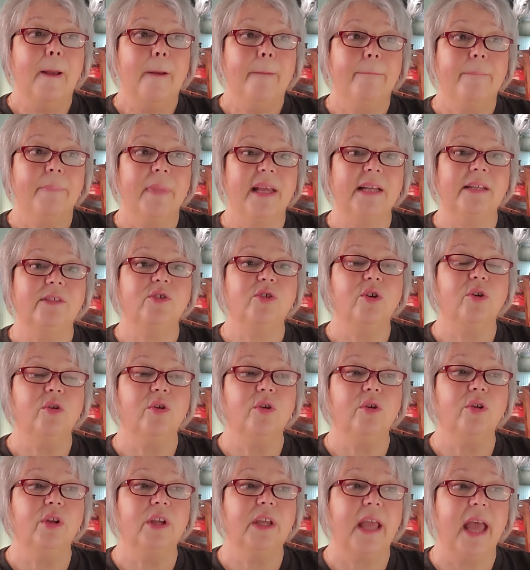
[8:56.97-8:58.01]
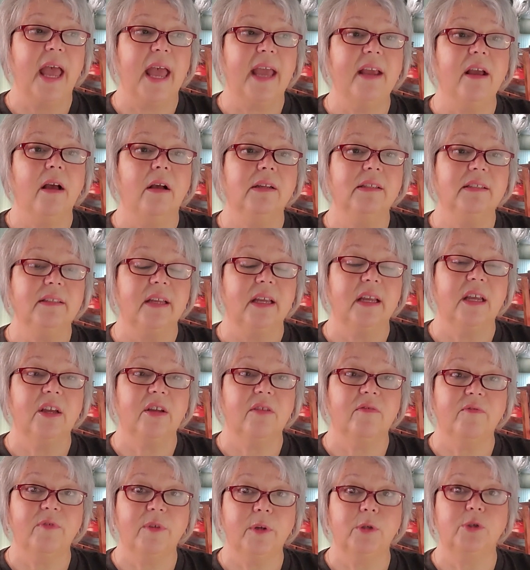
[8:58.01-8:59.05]
mental chaos and
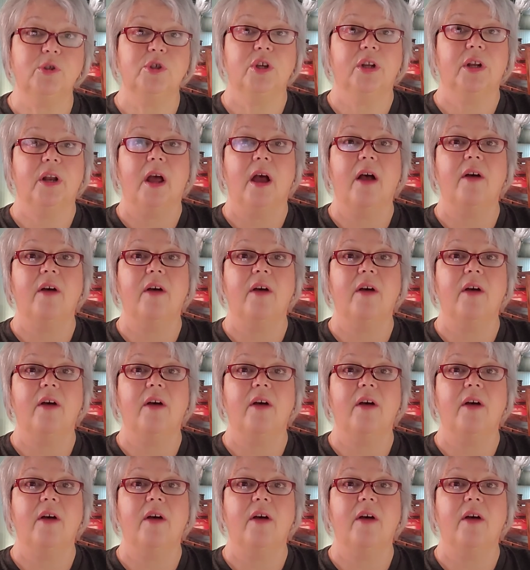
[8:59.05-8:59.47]
confusion